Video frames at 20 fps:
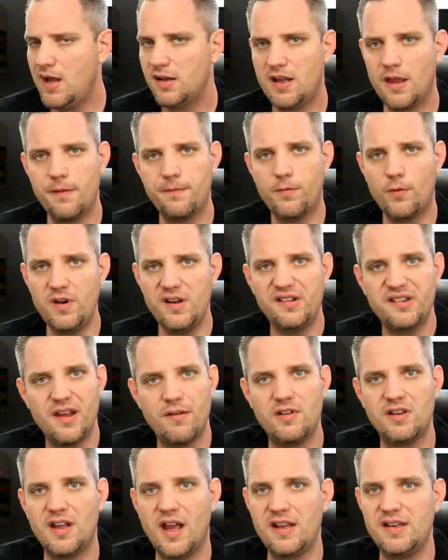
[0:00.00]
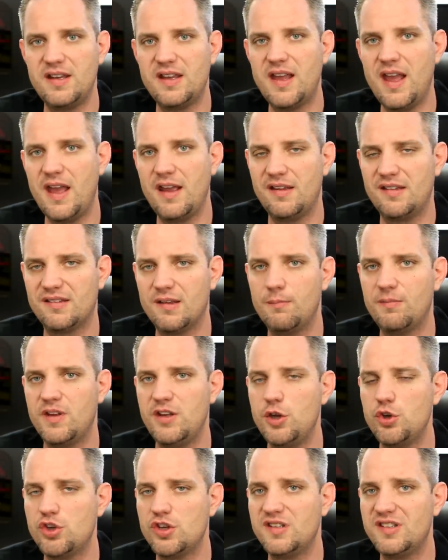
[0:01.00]
Now the 4790K is
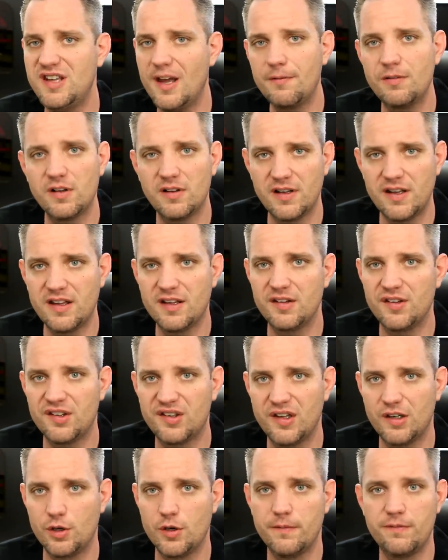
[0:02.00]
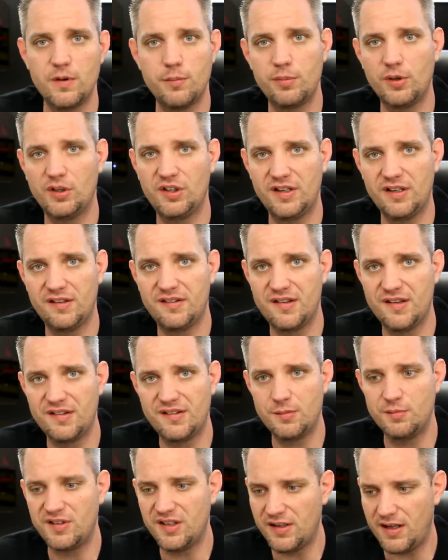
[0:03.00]
something you should definitely consider if you're building a
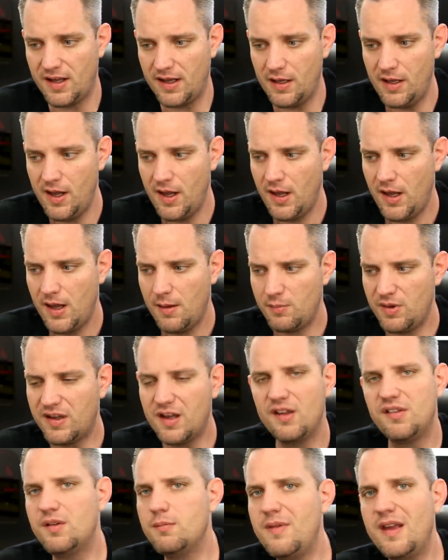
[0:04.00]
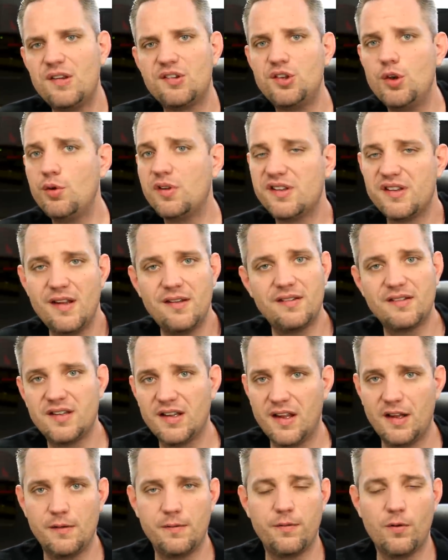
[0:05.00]
system today because it makes no sense
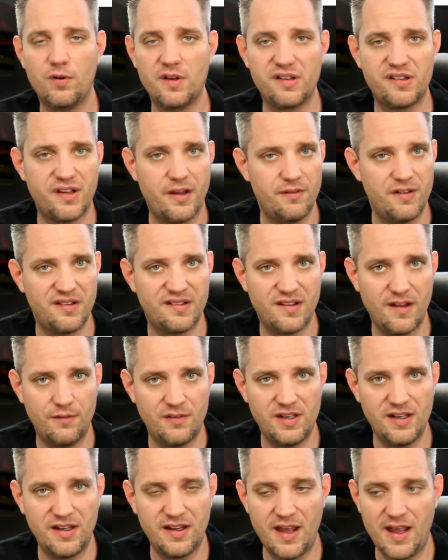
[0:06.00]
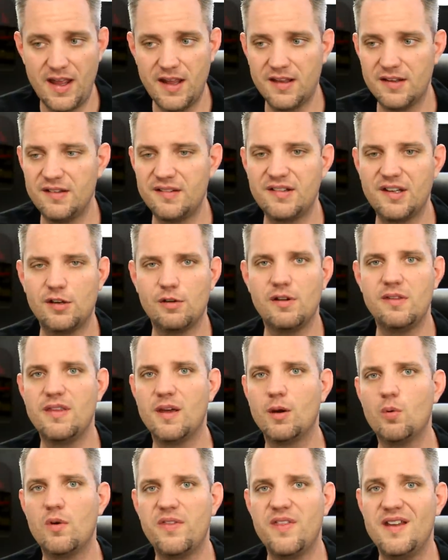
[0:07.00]
to get a 4770K considering
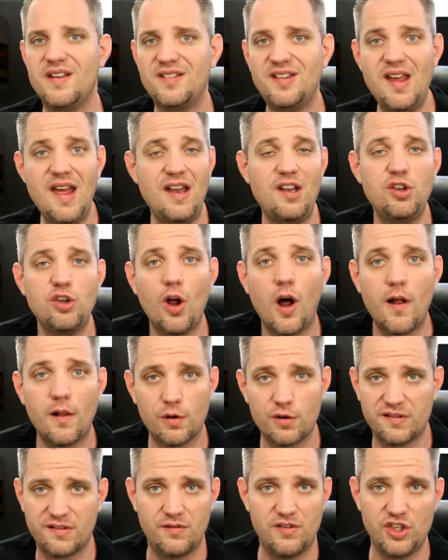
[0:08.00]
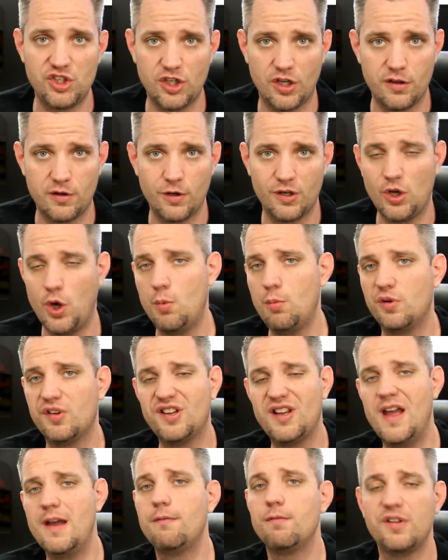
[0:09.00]
they're within $10 of each other at
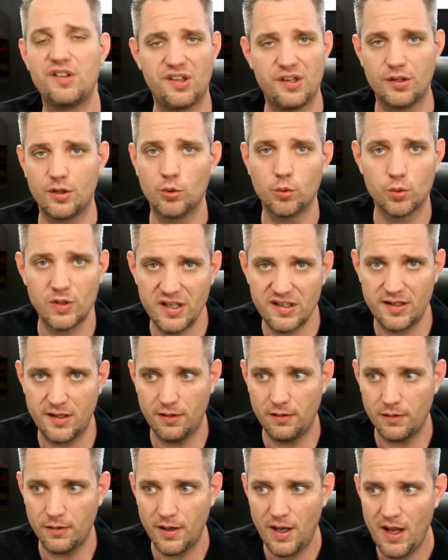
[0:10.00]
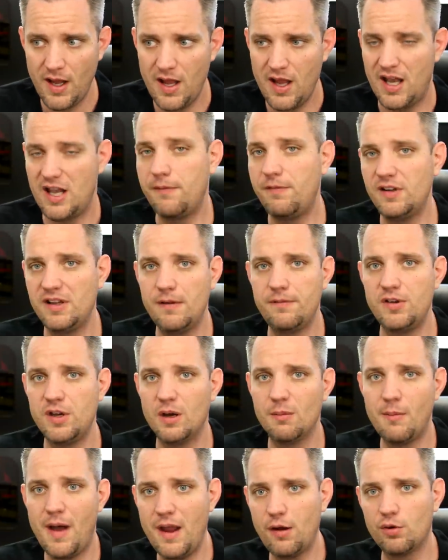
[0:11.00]
almost every single retailer. And if you live near
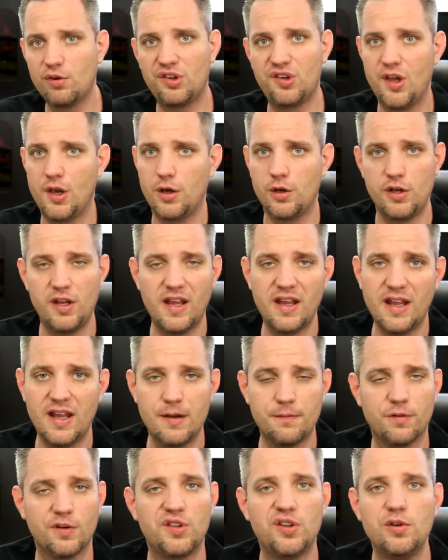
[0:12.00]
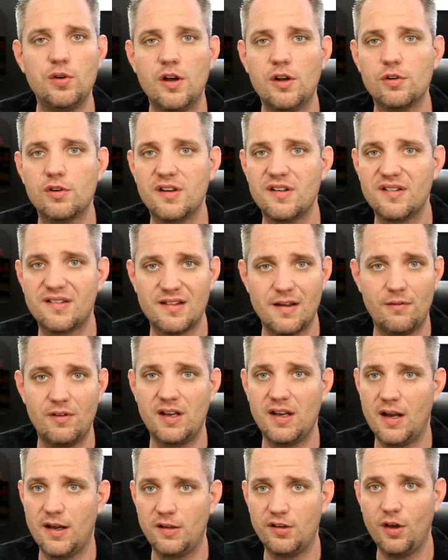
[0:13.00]
a micro center, you can get it for
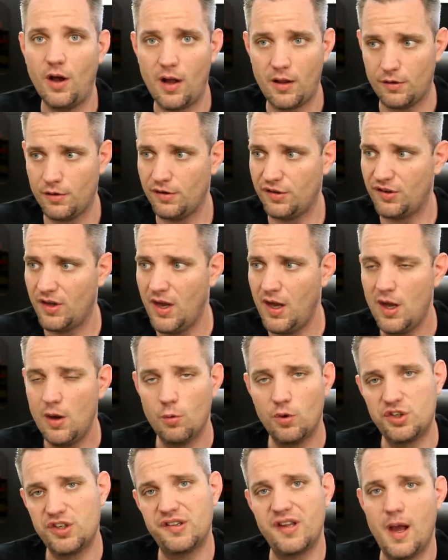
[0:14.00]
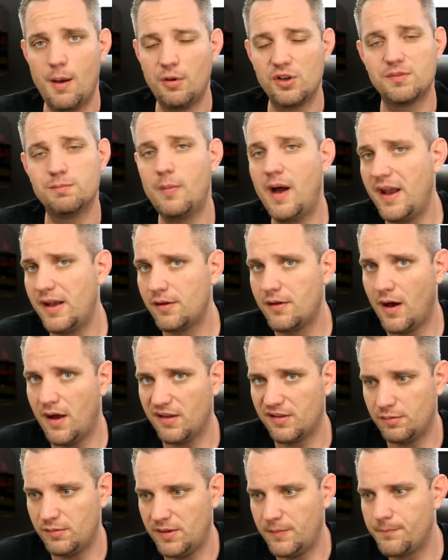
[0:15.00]
$279, which is how much mine
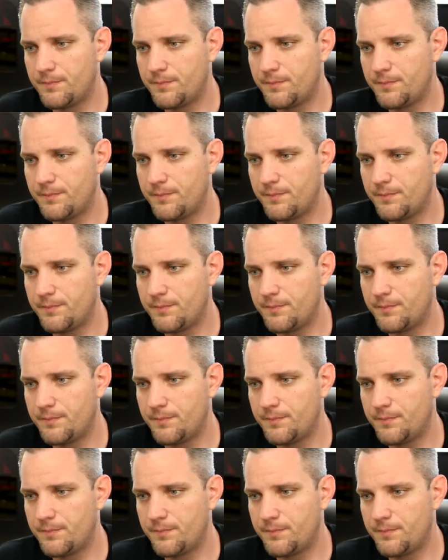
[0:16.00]
cost me.